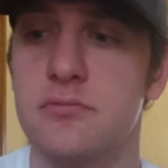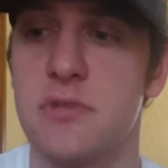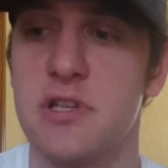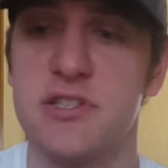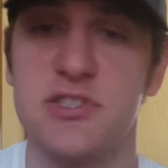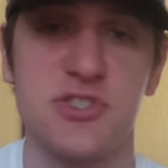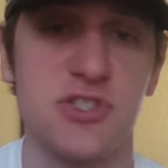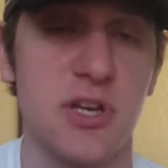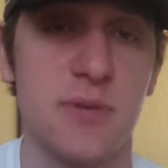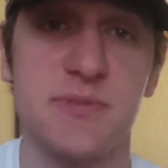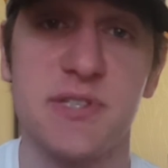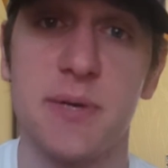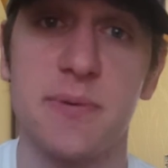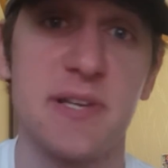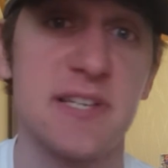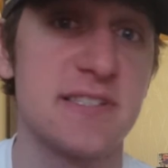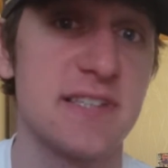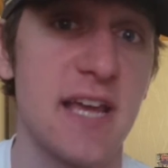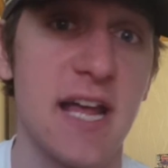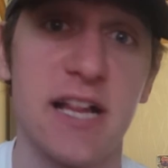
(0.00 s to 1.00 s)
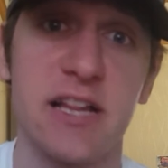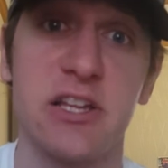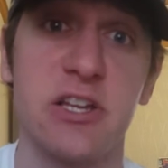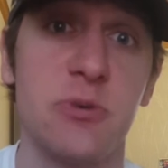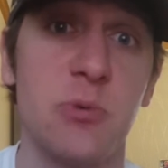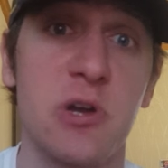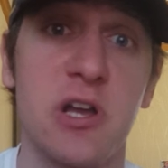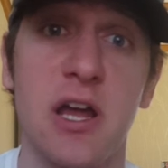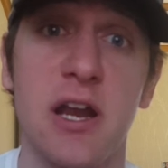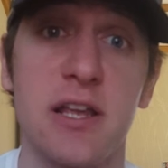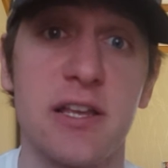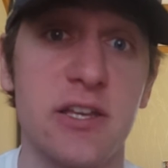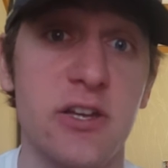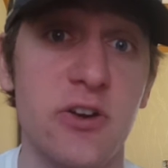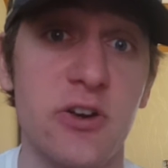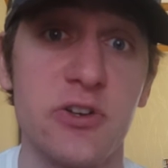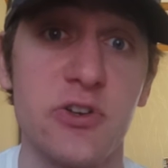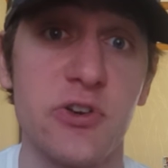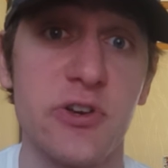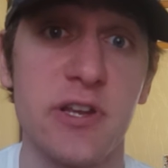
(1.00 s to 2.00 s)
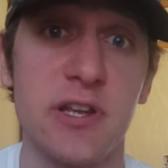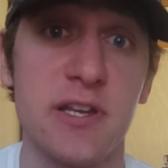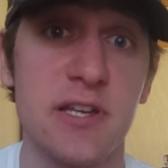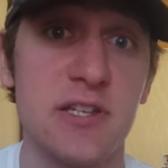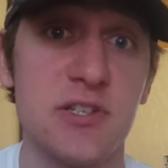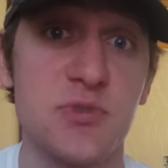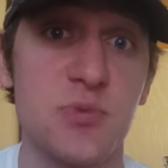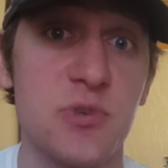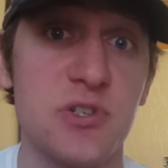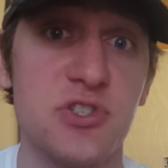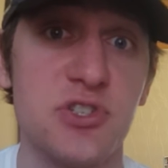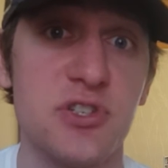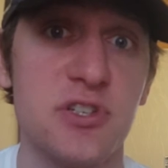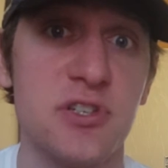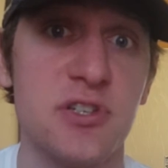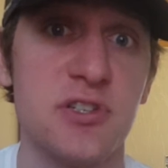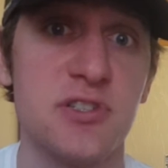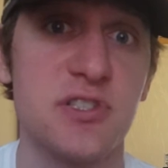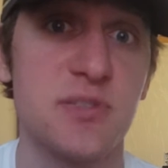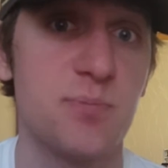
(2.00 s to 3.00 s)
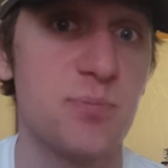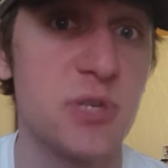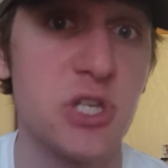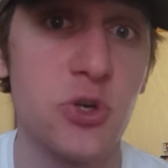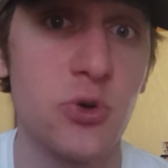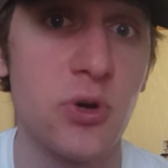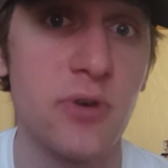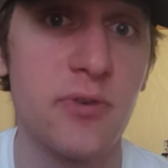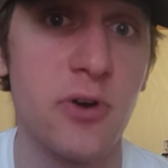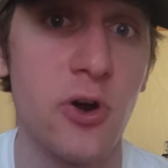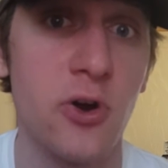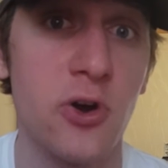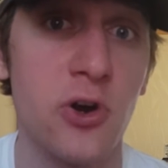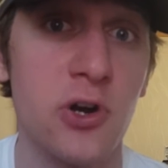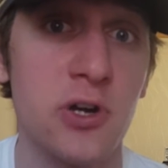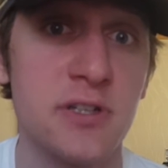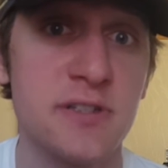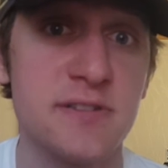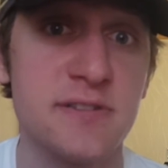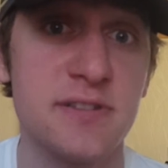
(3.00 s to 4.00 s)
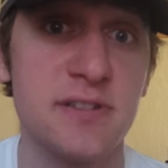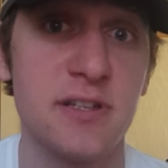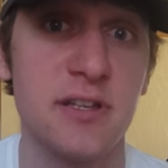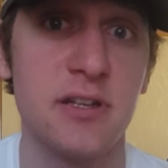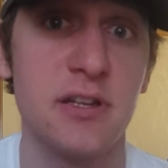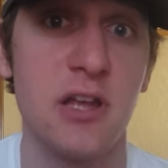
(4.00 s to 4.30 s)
It sums up exactly what kind of character he is, which is a pure of heart